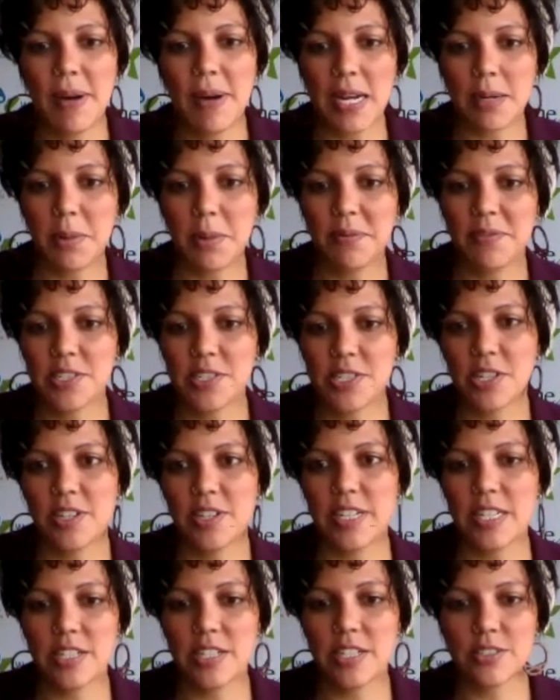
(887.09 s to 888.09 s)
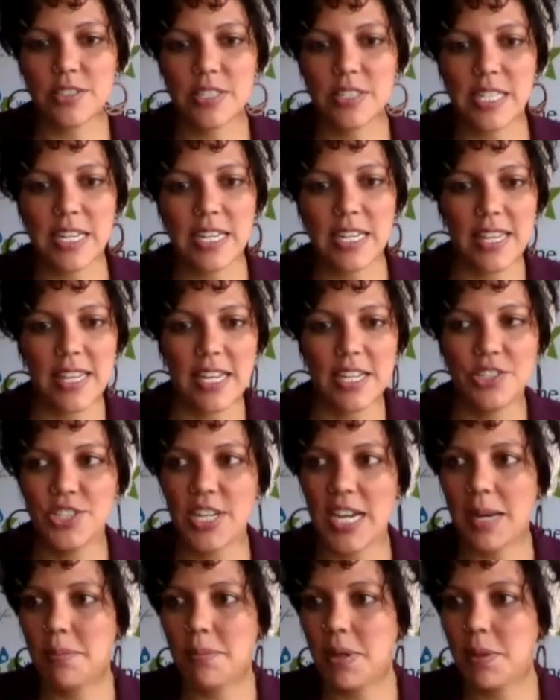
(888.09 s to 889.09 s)
bottom of your screen and you'll see the
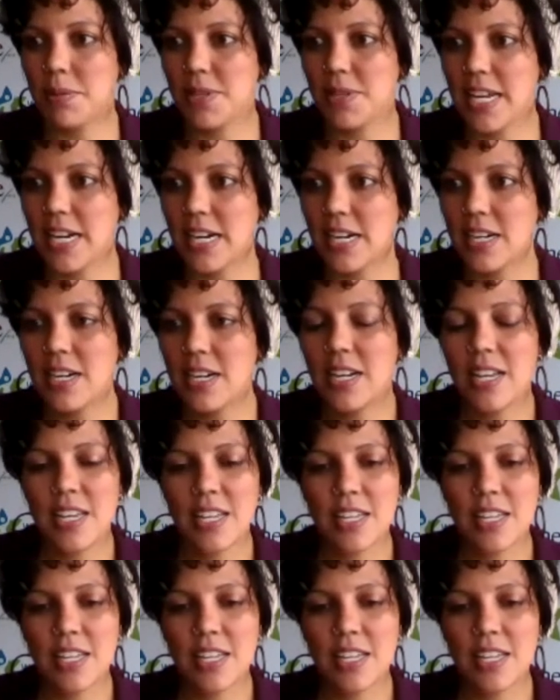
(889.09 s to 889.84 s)
chat bubble there.